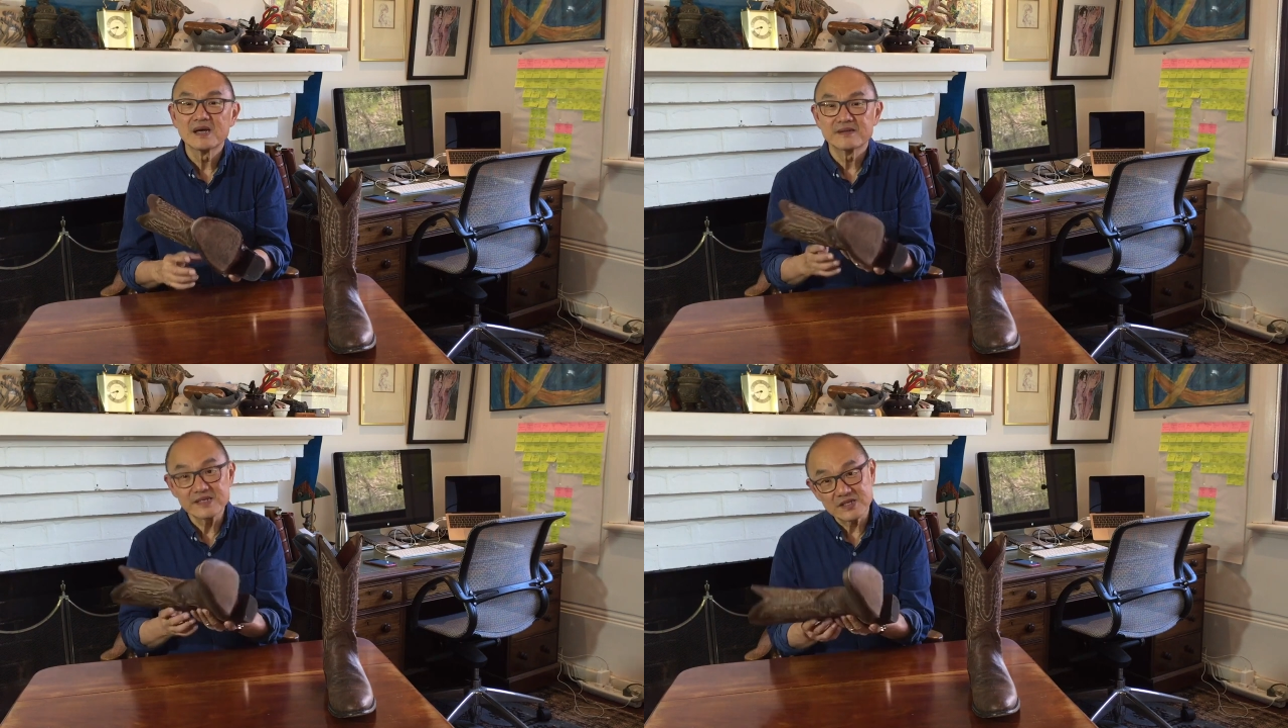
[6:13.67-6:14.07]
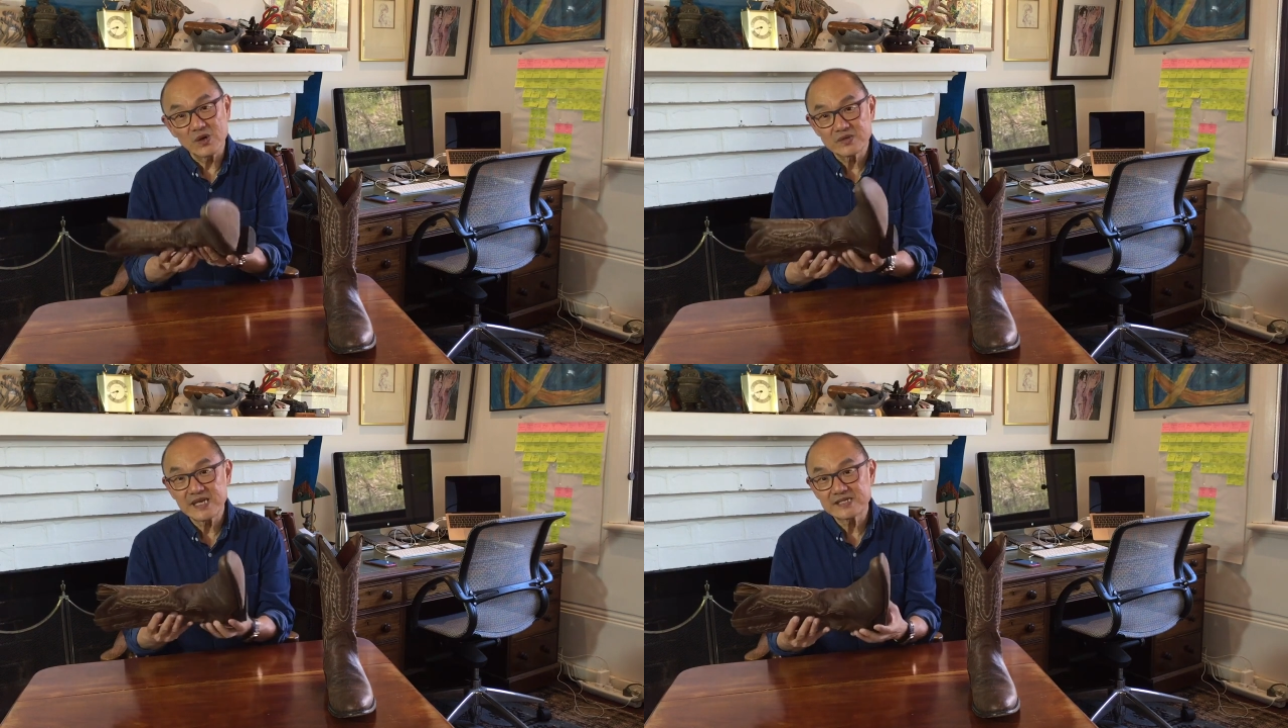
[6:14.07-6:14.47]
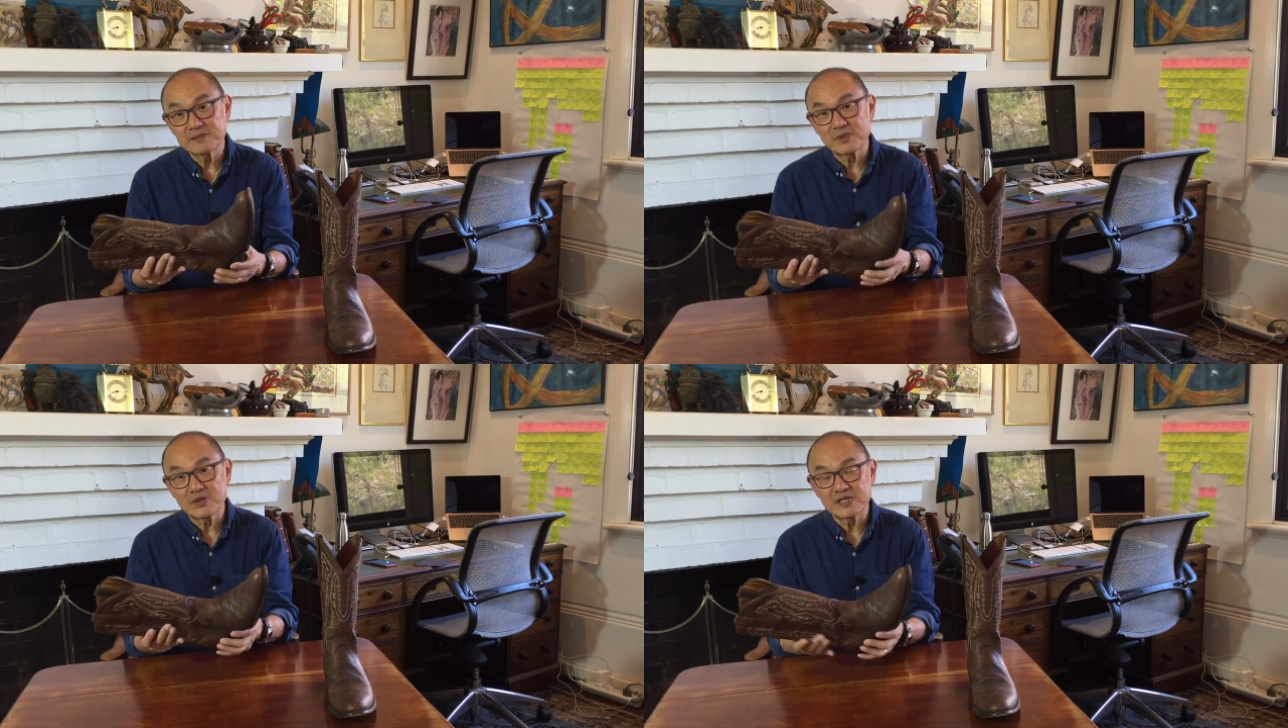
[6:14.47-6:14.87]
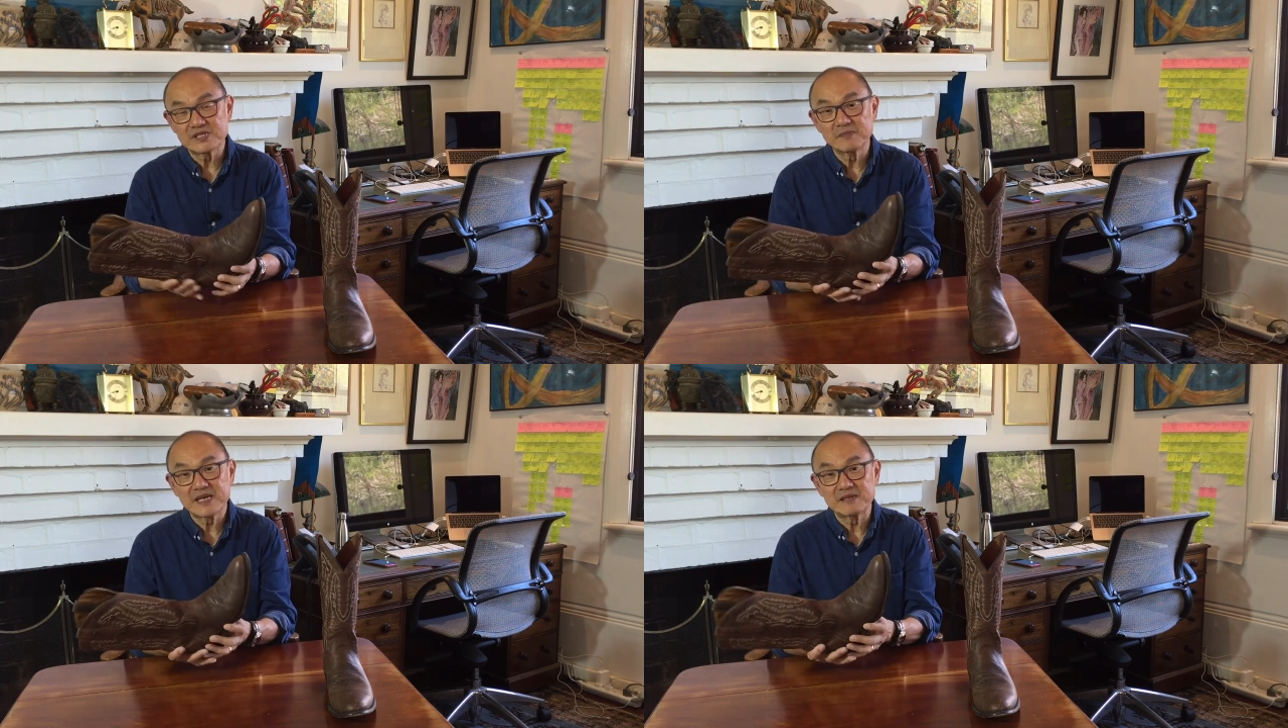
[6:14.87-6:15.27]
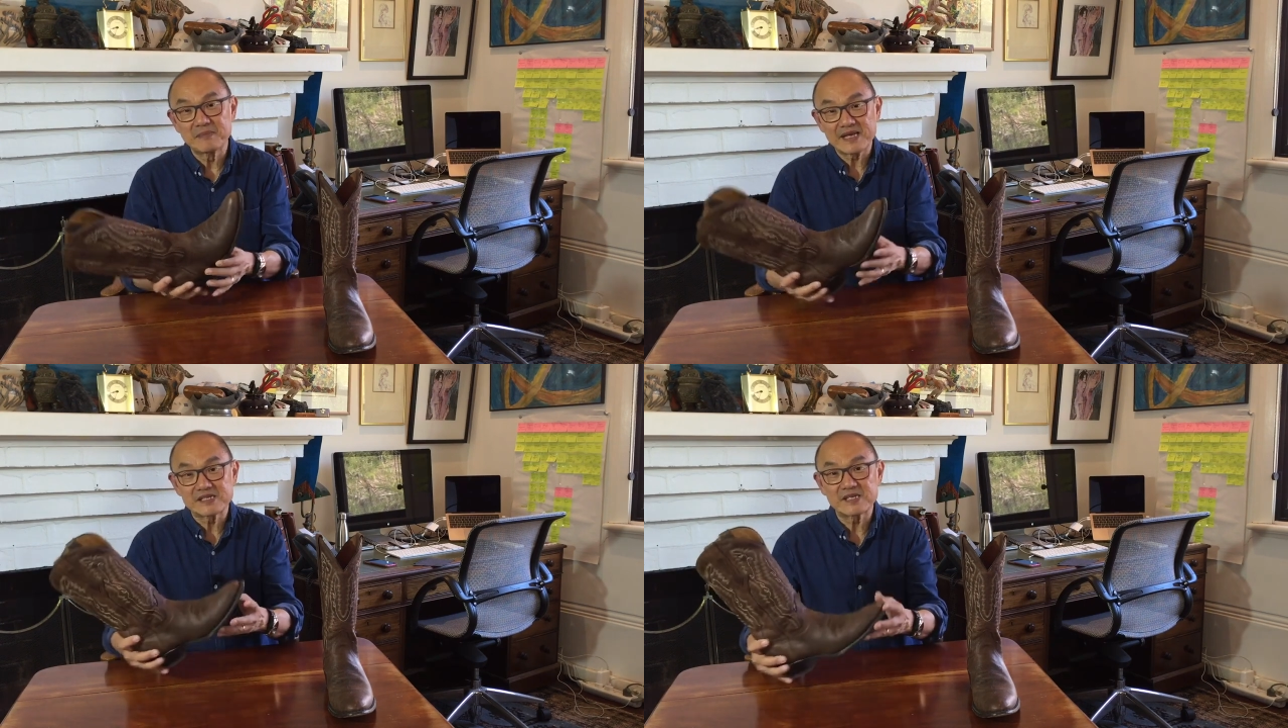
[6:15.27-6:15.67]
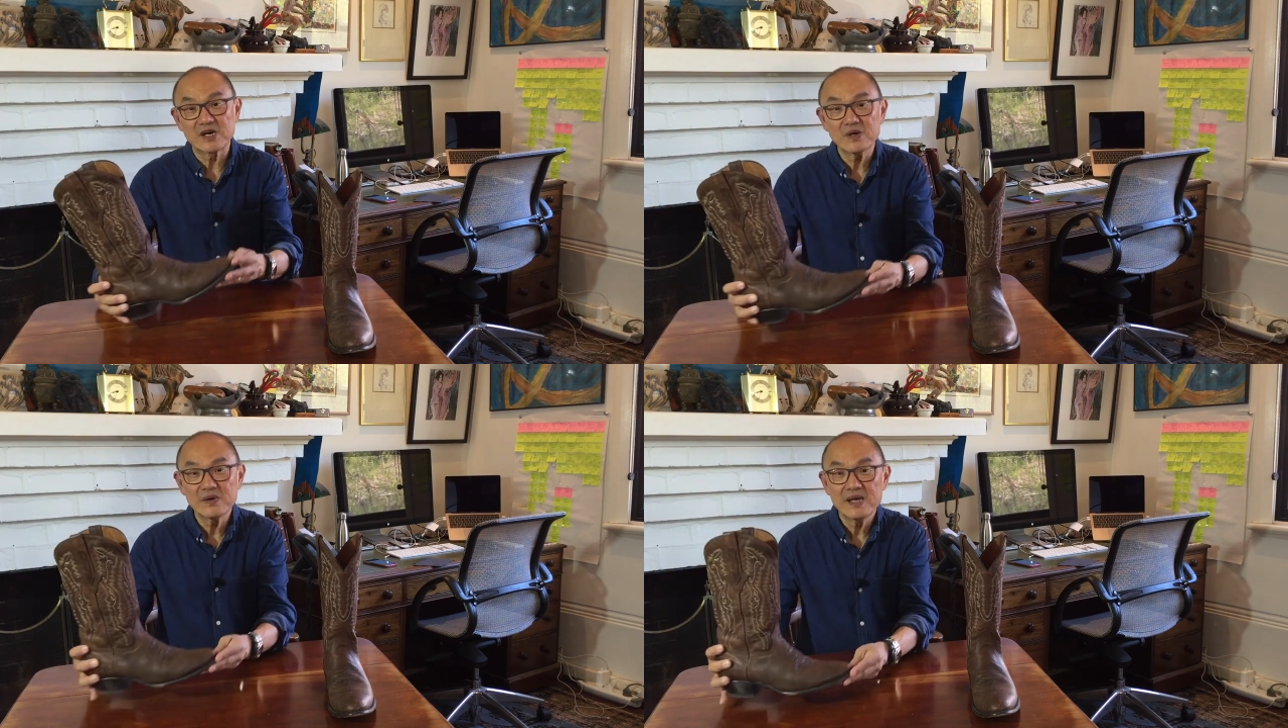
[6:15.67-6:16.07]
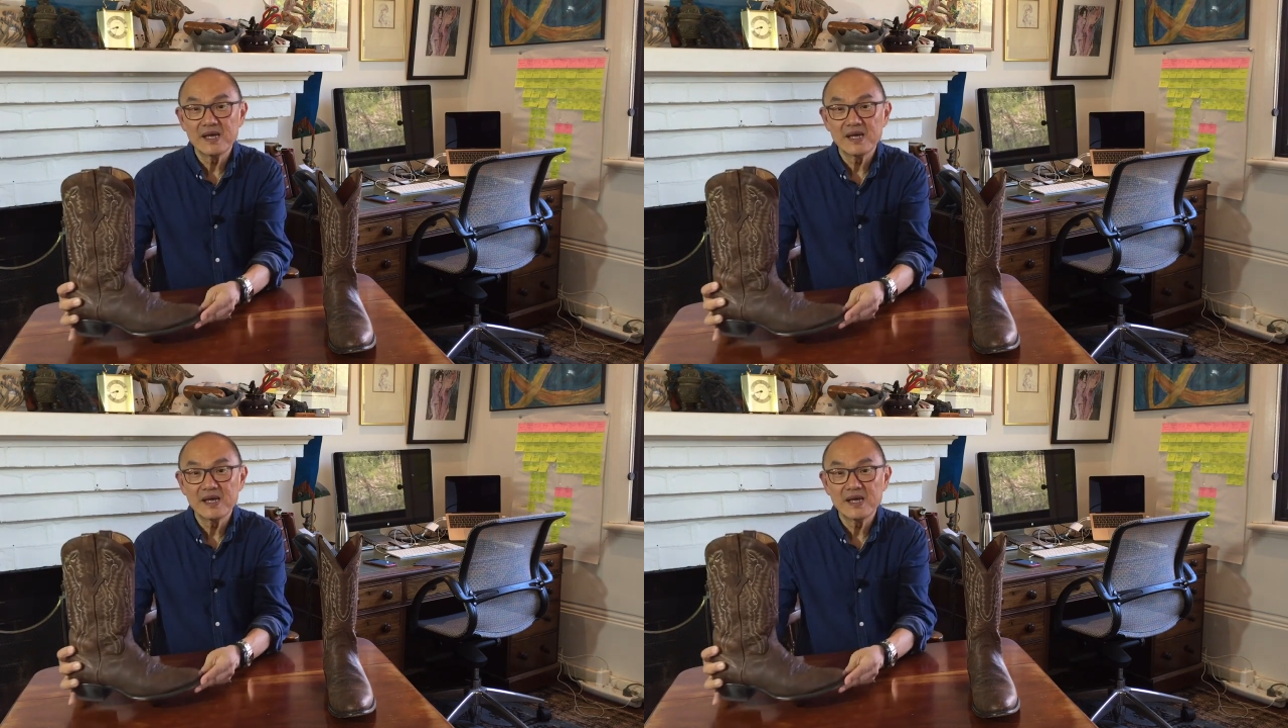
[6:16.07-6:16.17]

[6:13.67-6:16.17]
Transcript: This Odessa boot is made in Mexico